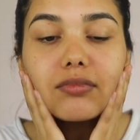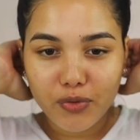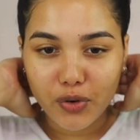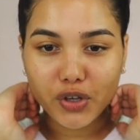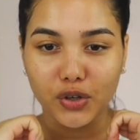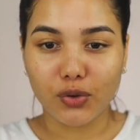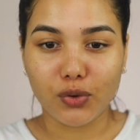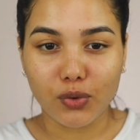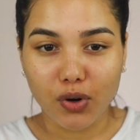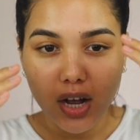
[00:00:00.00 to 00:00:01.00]
For
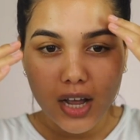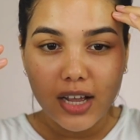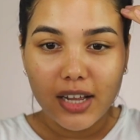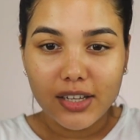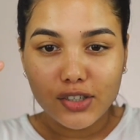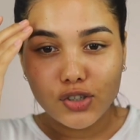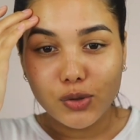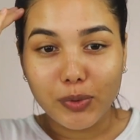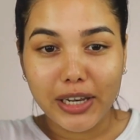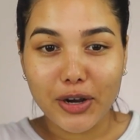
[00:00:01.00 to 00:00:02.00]
you
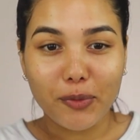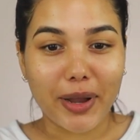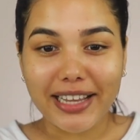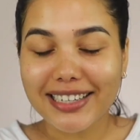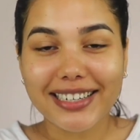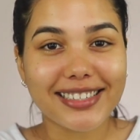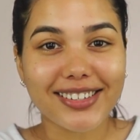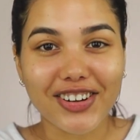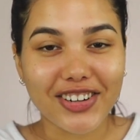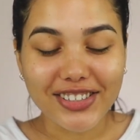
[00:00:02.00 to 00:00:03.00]
super low maintenance
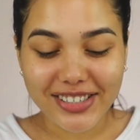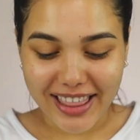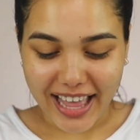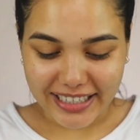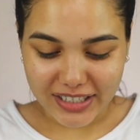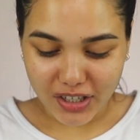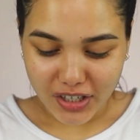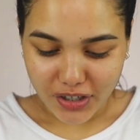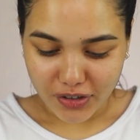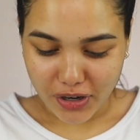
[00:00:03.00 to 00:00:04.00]
girls that
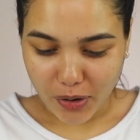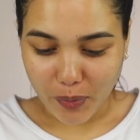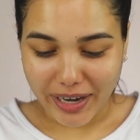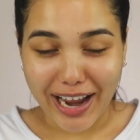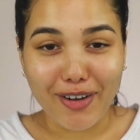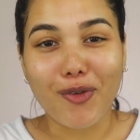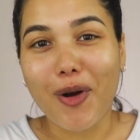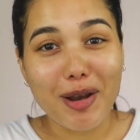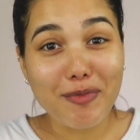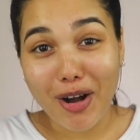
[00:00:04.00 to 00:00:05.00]
want to have
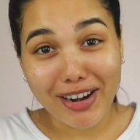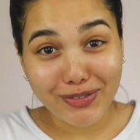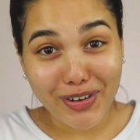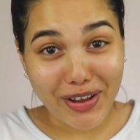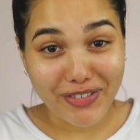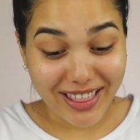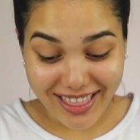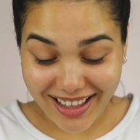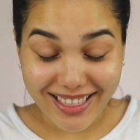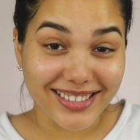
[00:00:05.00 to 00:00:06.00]
one product for
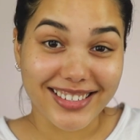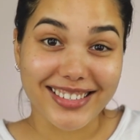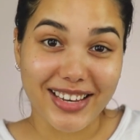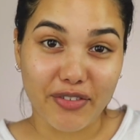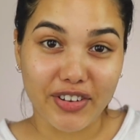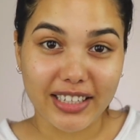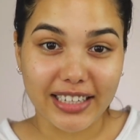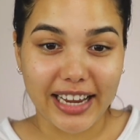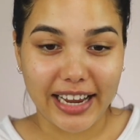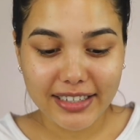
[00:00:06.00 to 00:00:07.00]
everything, this is
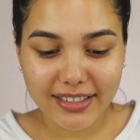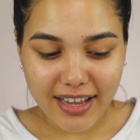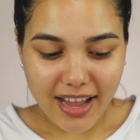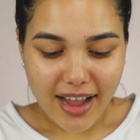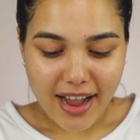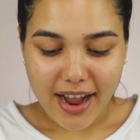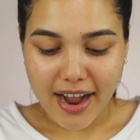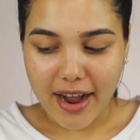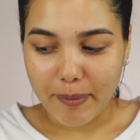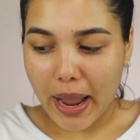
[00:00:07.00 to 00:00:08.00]
definitely it.
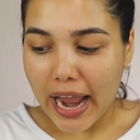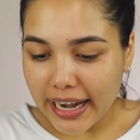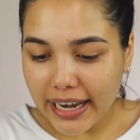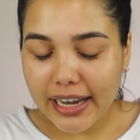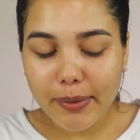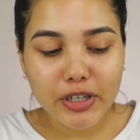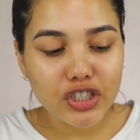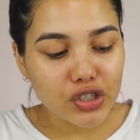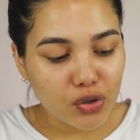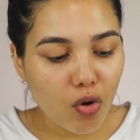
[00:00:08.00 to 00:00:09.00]
And then let me
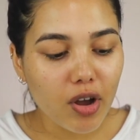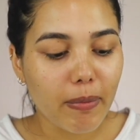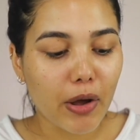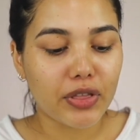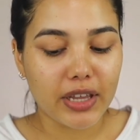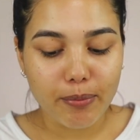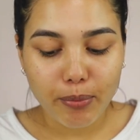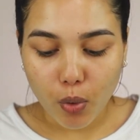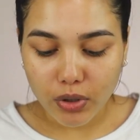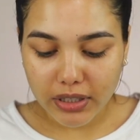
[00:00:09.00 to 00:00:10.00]
just talk about the
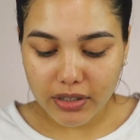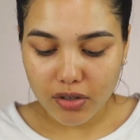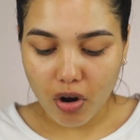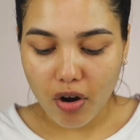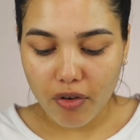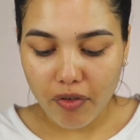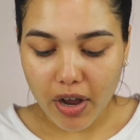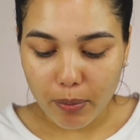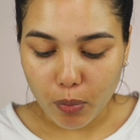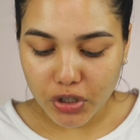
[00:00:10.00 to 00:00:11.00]
importance of
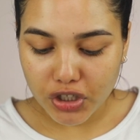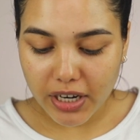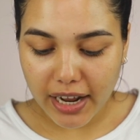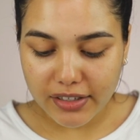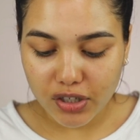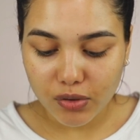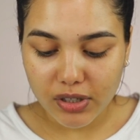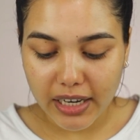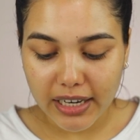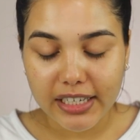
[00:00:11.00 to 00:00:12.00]
moisturizing your
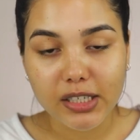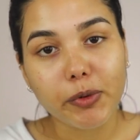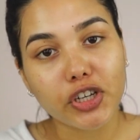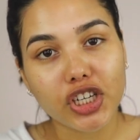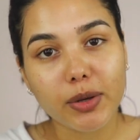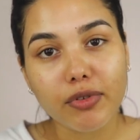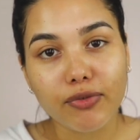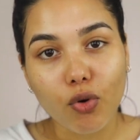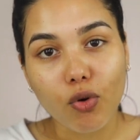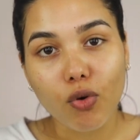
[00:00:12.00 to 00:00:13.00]
skin, especially
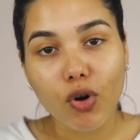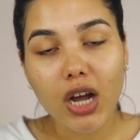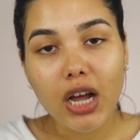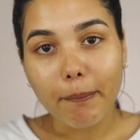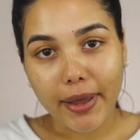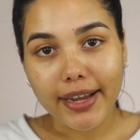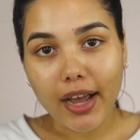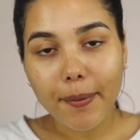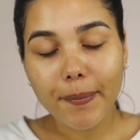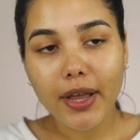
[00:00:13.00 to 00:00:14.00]
before
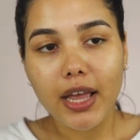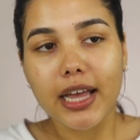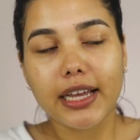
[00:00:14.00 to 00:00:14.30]
makeup.